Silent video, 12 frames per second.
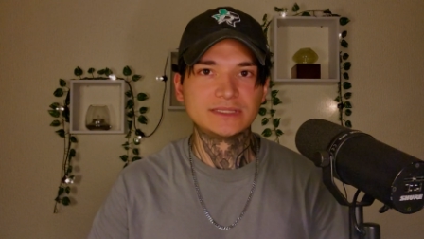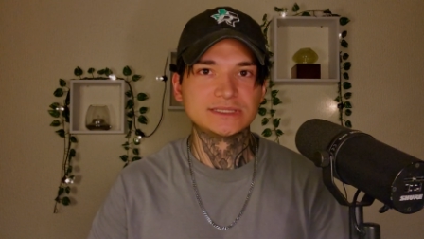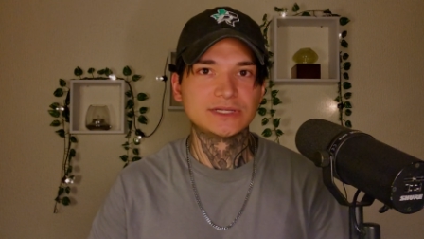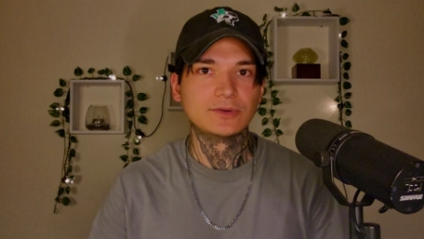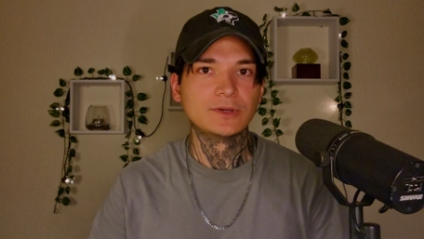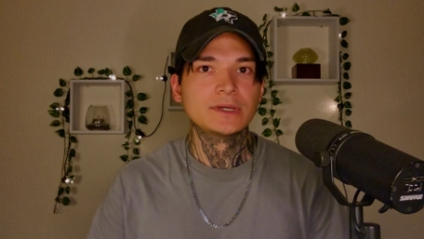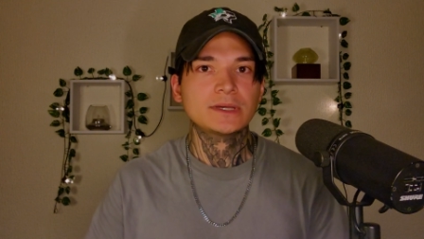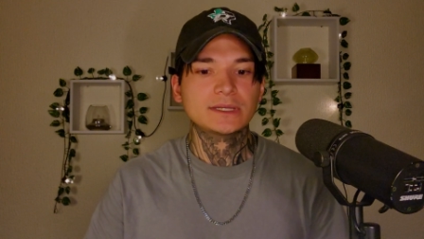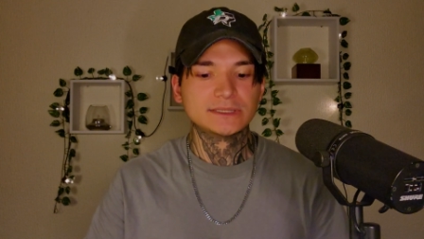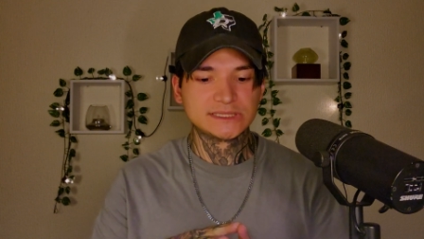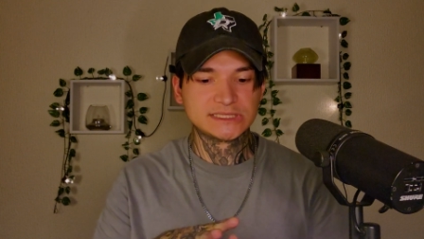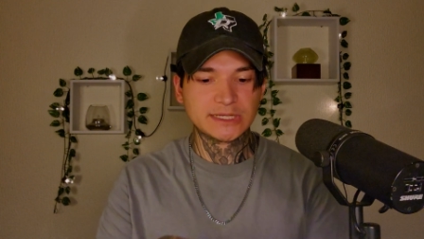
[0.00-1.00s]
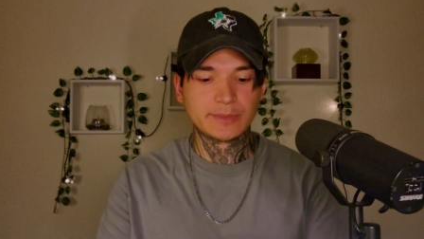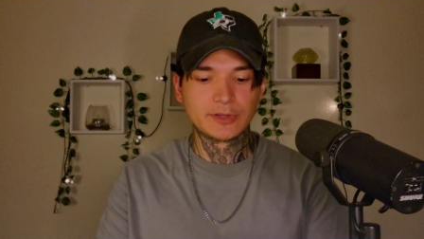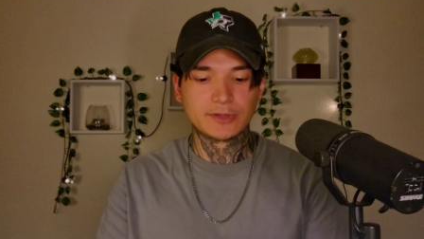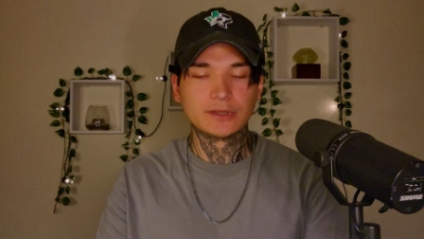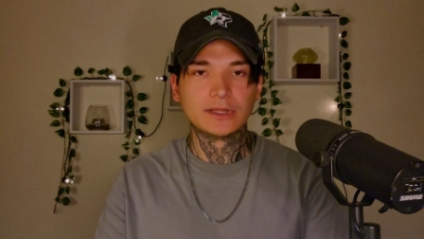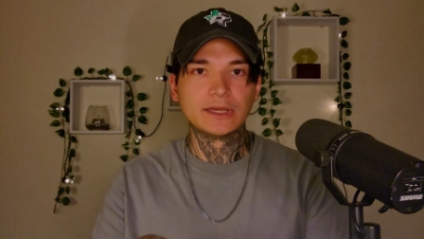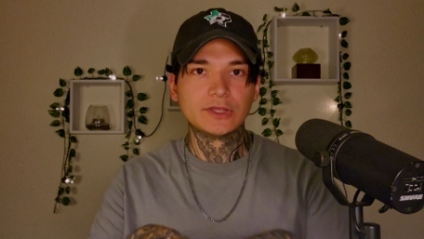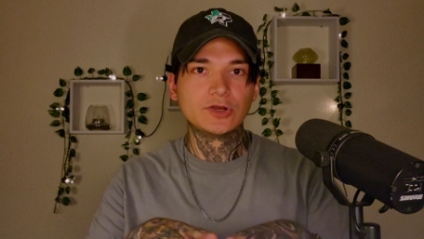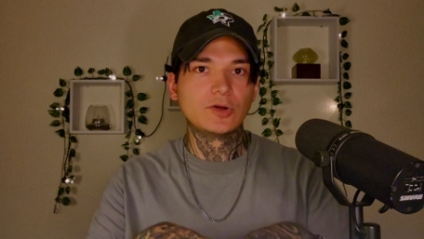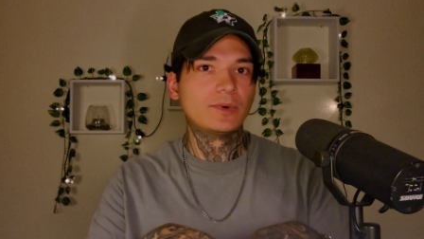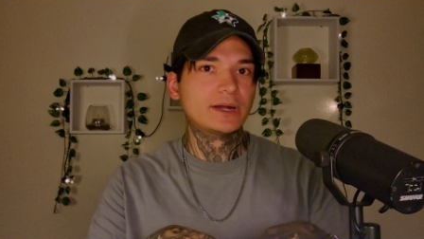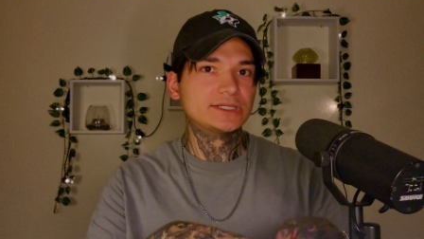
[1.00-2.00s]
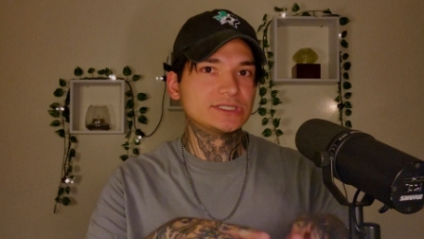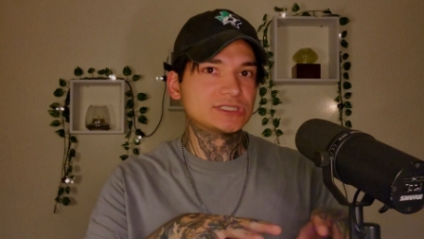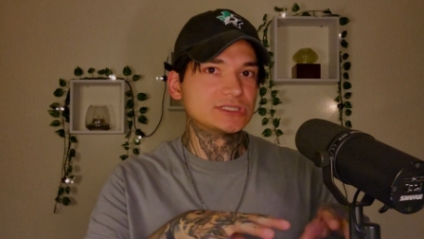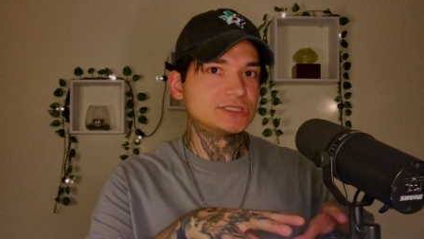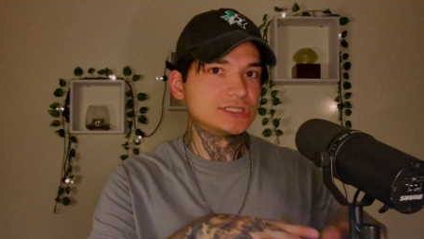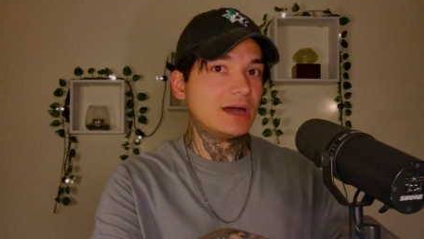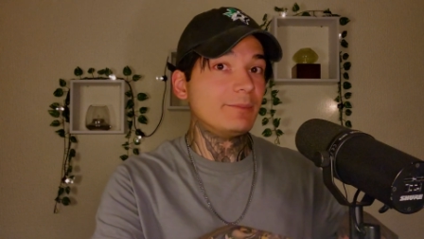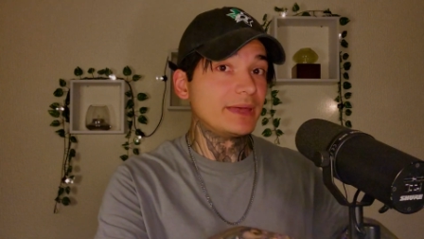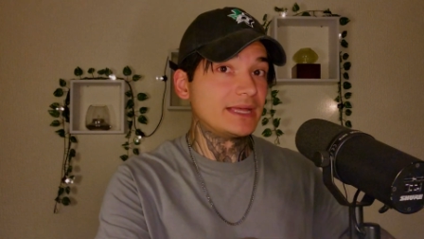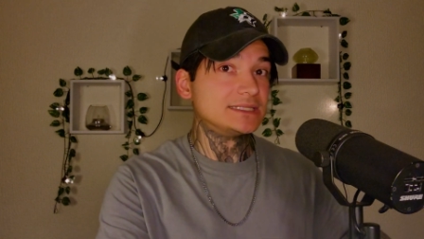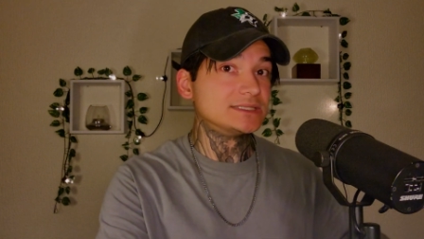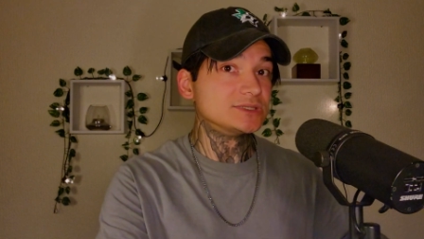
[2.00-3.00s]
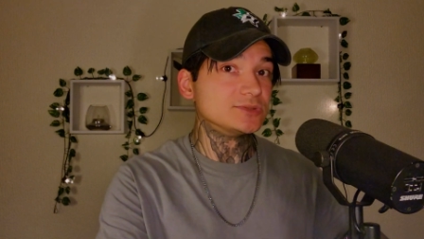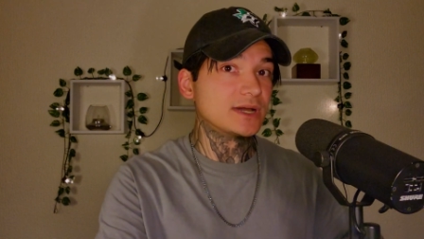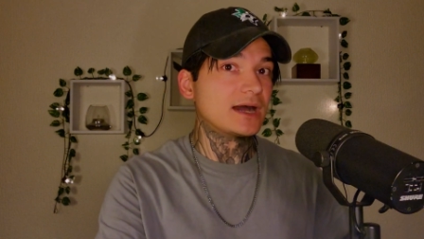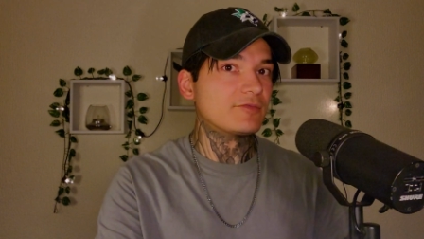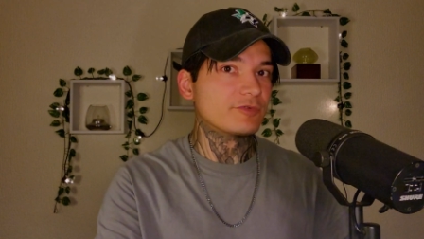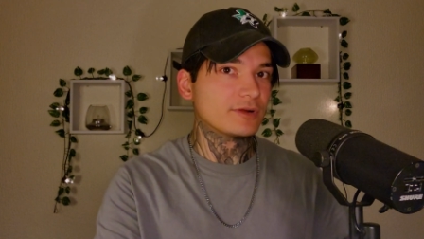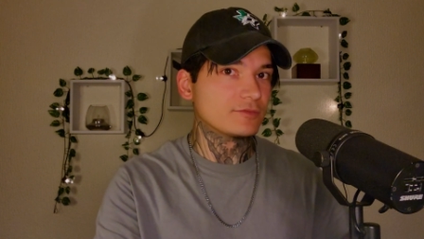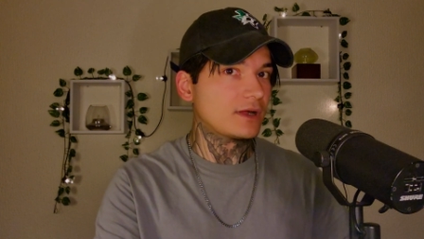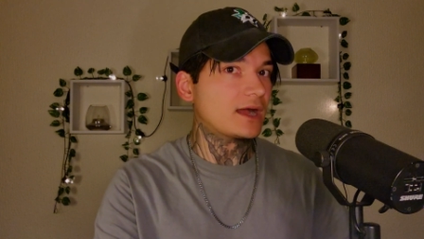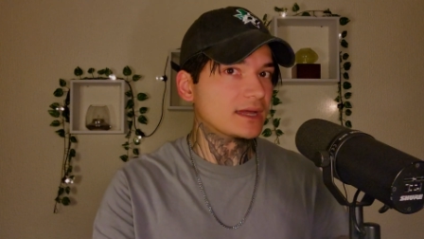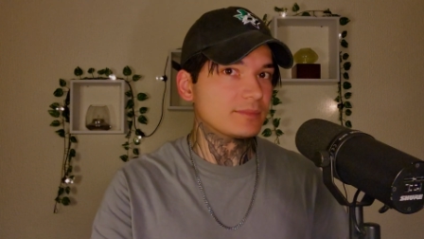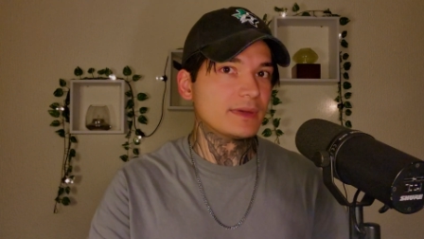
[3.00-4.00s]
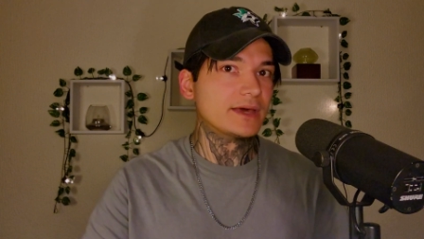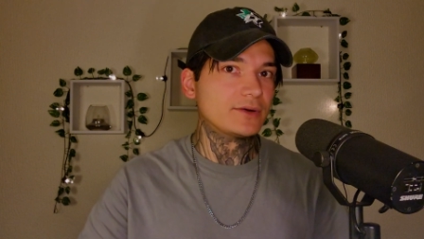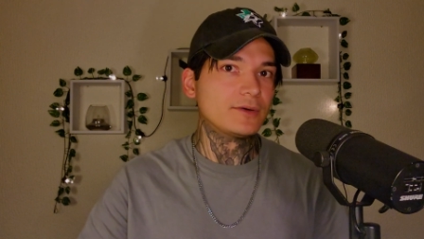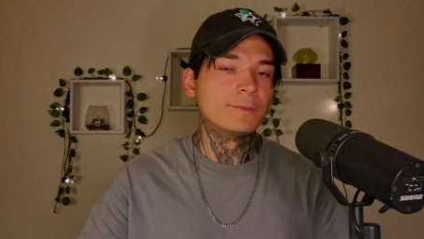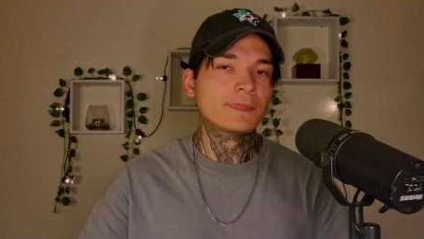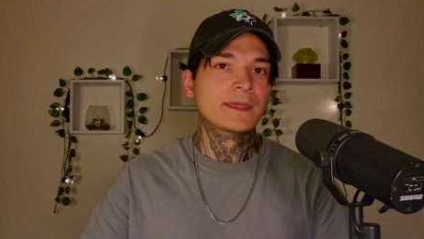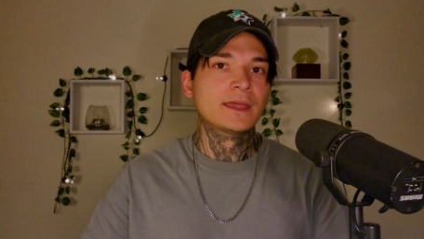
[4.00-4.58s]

So similarly, you don't want to just jump into covering rock and metal